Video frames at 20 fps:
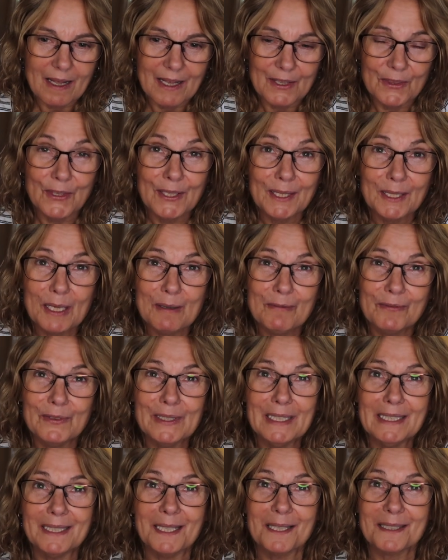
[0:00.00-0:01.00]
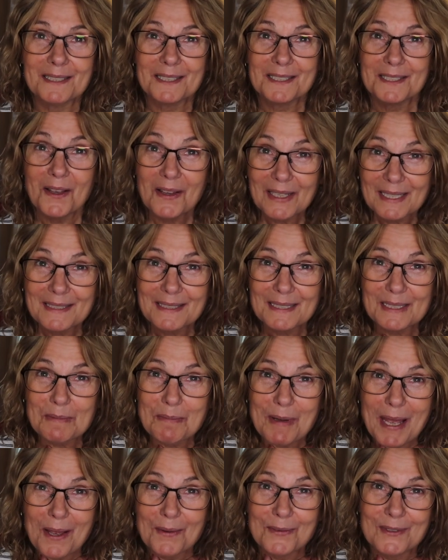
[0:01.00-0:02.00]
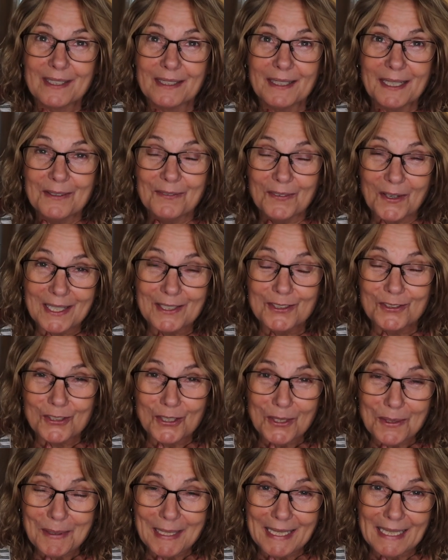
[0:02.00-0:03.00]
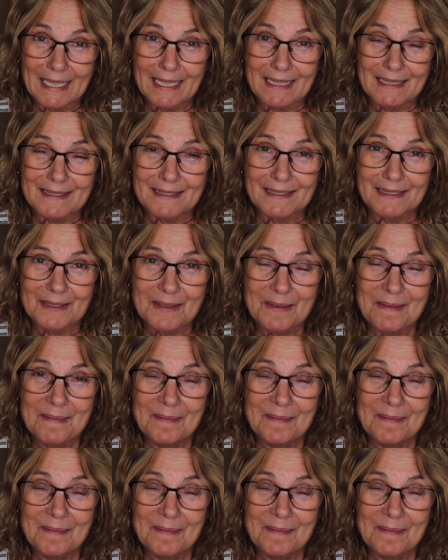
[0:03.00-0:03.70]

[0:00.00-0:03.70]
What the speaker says: I think I'm feeling excited about it if I do it.